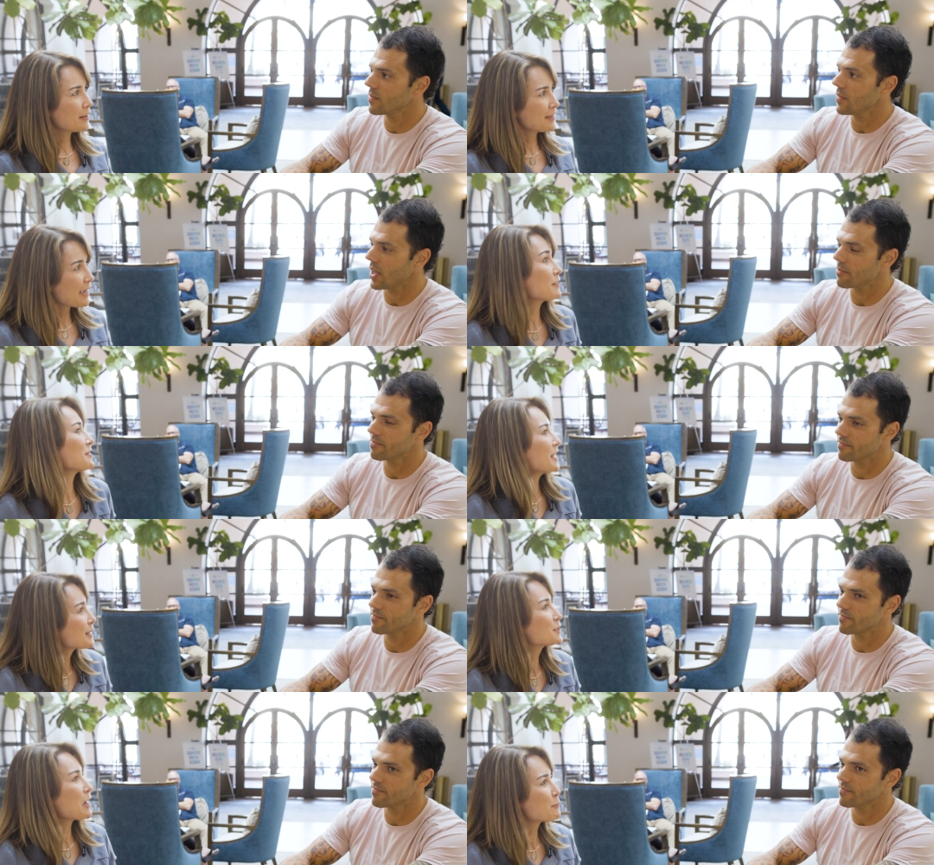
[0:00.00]
Speaker 1: that yep.
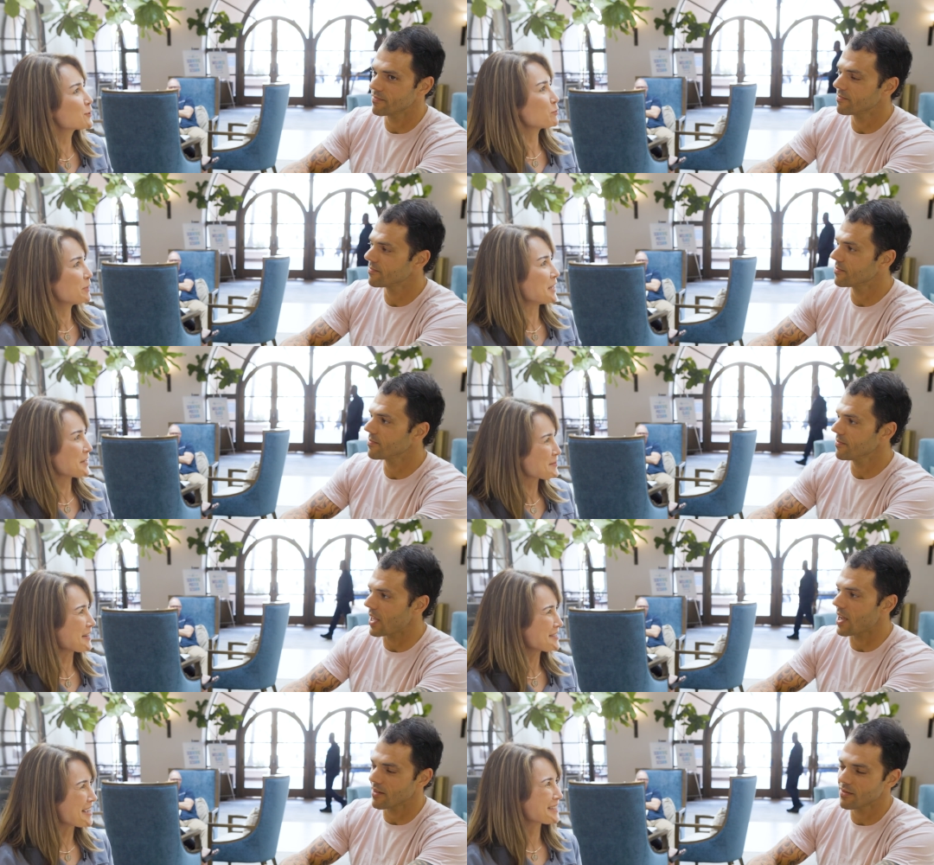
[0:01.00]
that's how it should be,
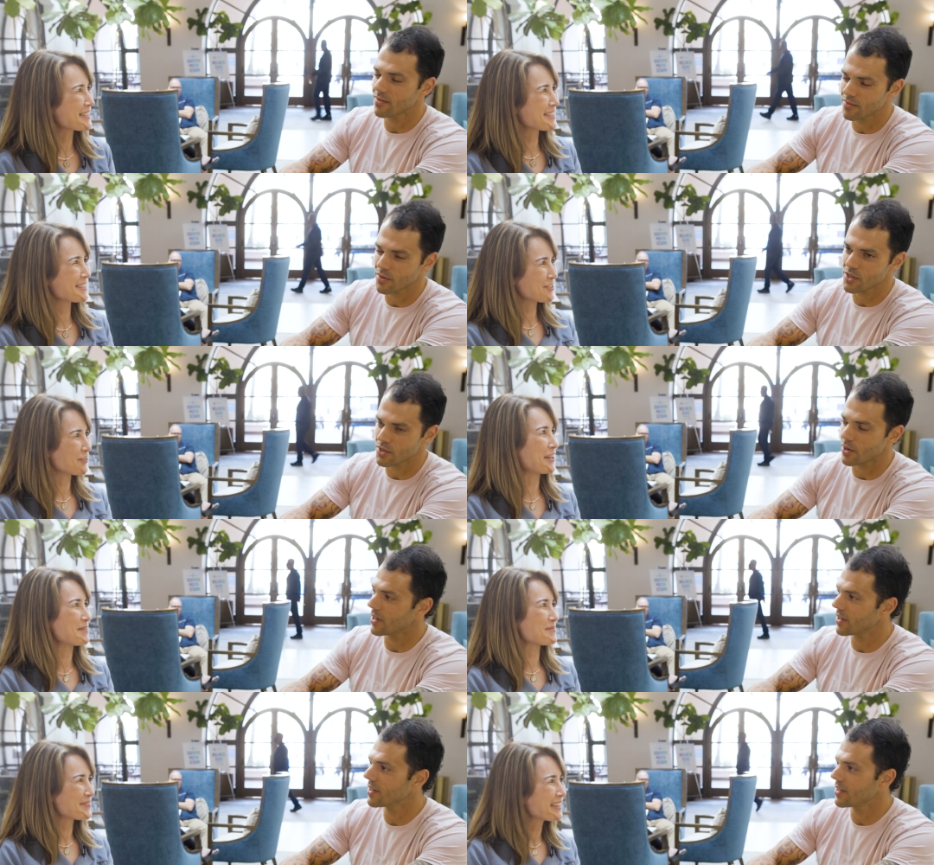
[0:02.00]
right? Yeah, that's the dream. Sure.
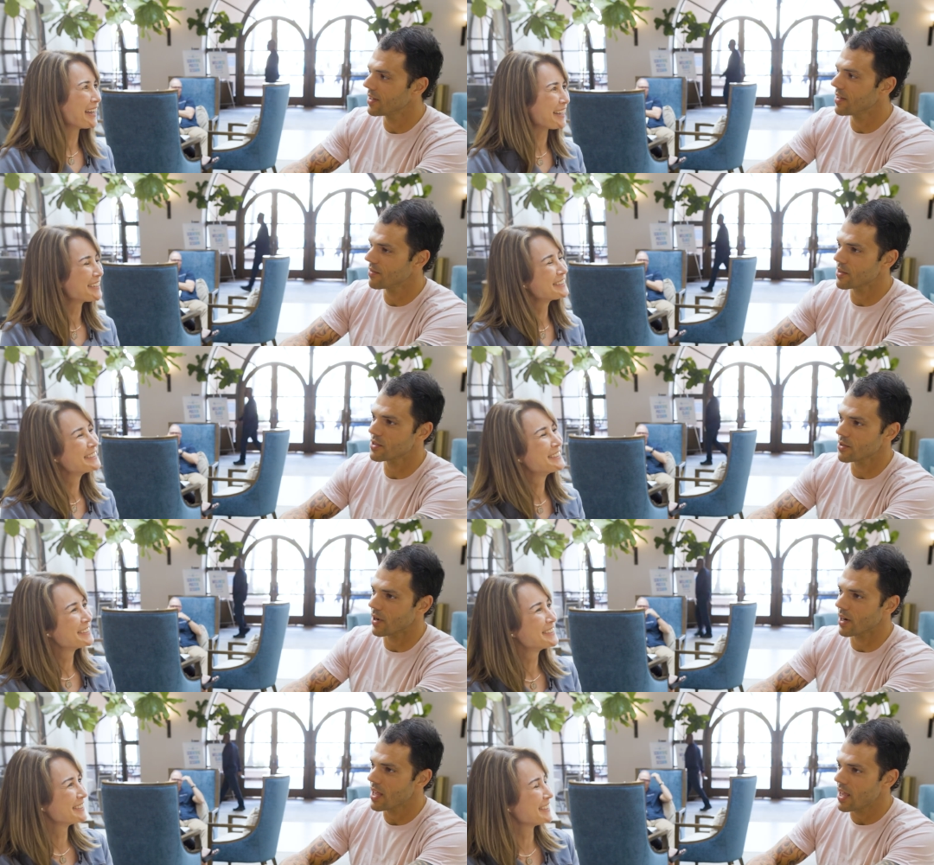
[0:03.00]
Yeah. For
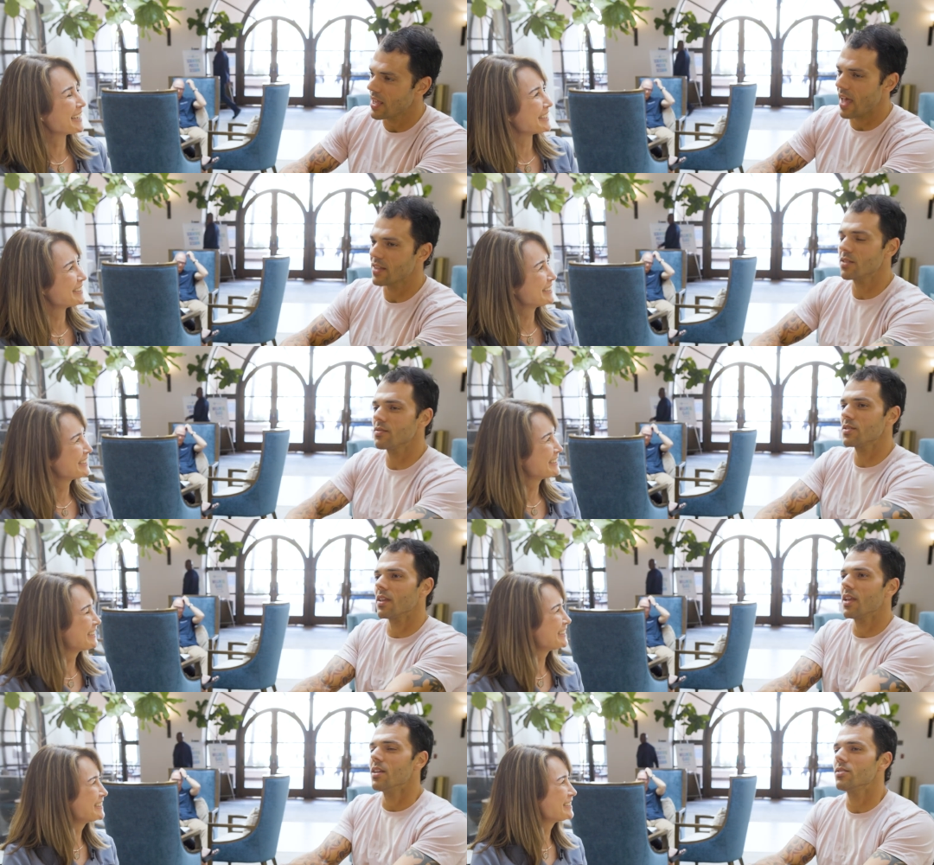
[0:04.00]
sure.
Speaker 2: Yeah. yeah, it's
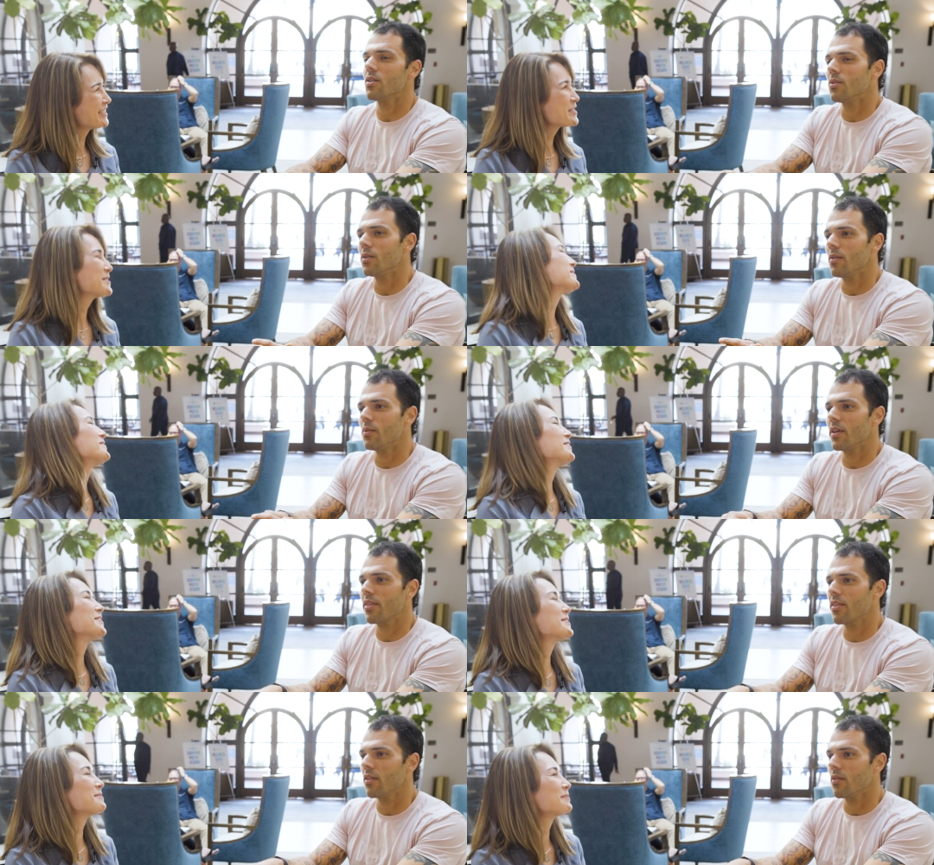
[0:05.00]
interesting. So with
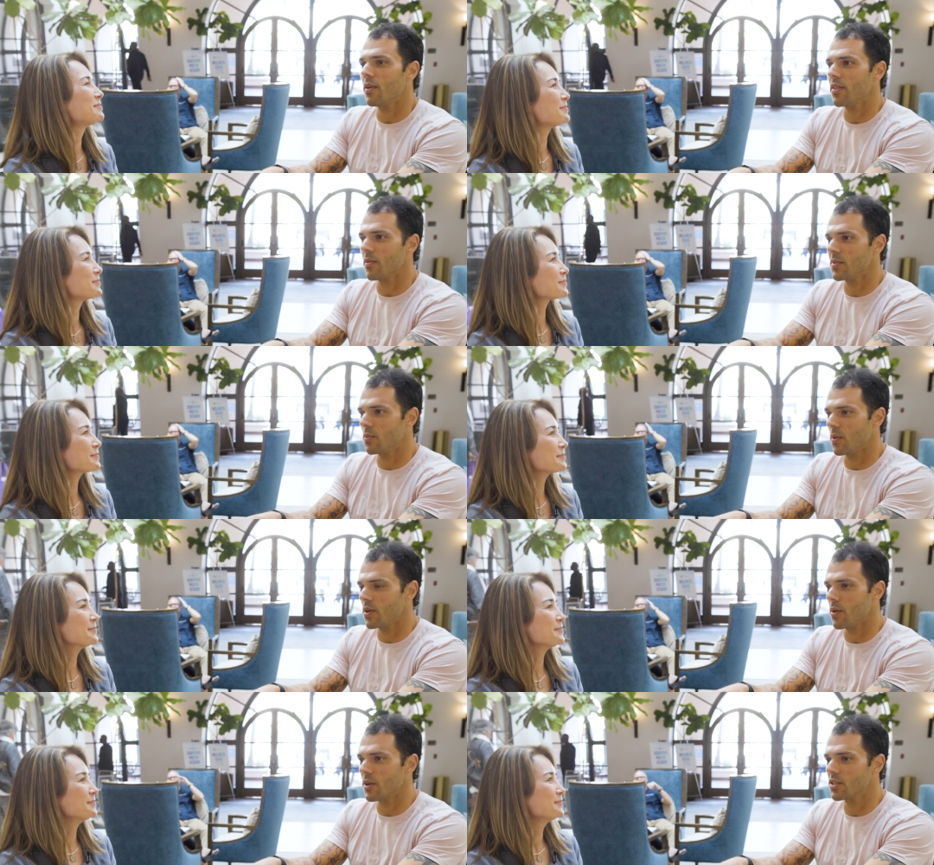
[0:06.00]
with
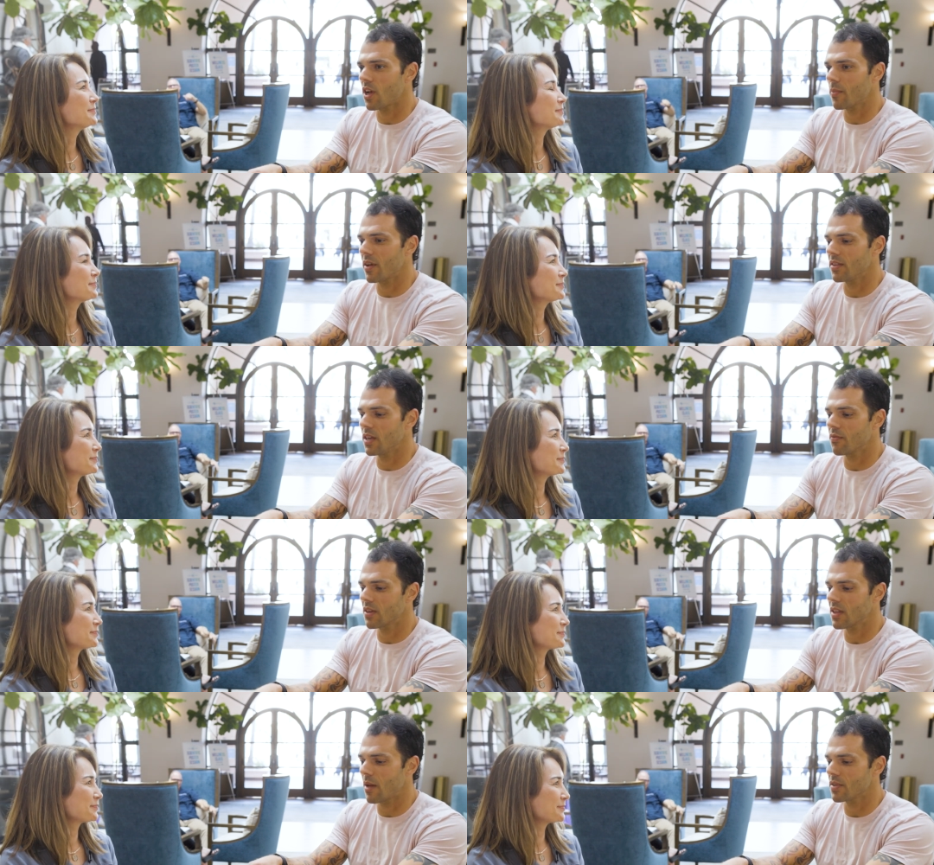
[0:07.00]
you were just talking about the
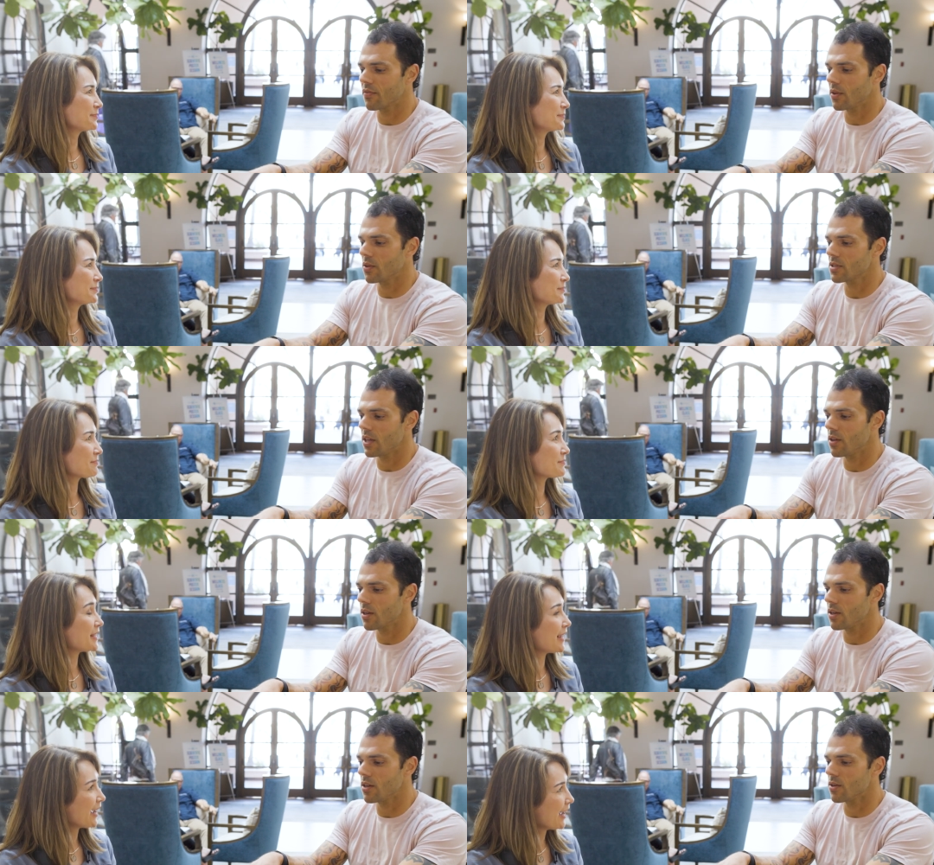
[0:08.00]
different types of fuels that you
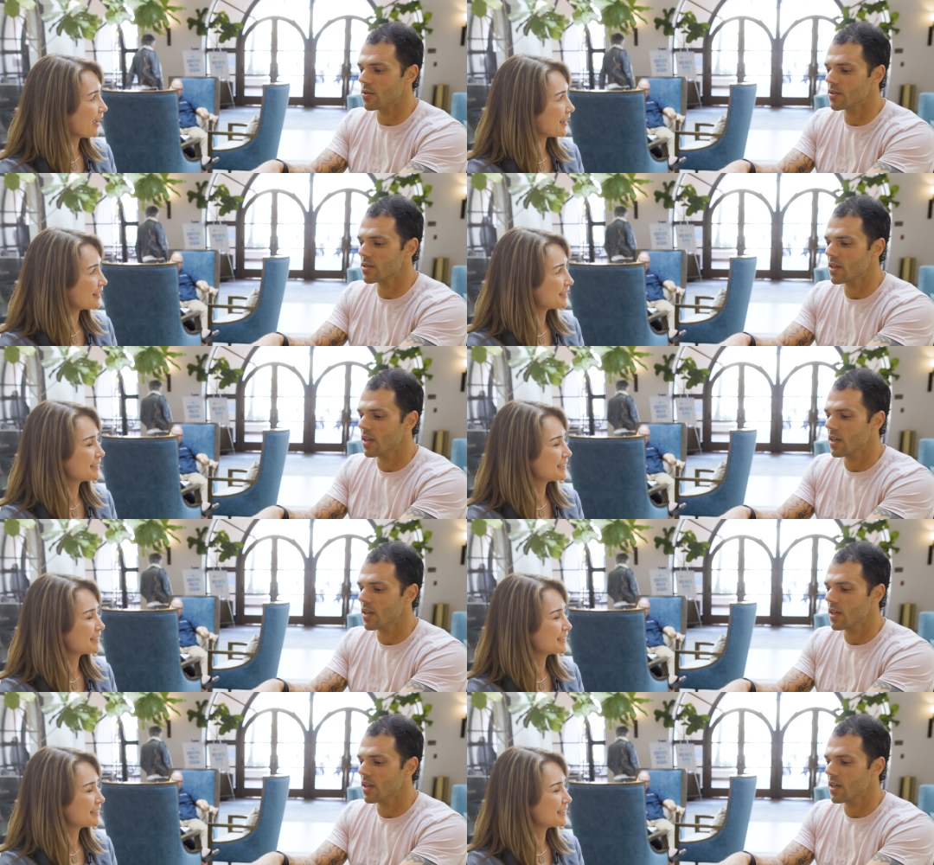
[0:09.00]
can yeah. use.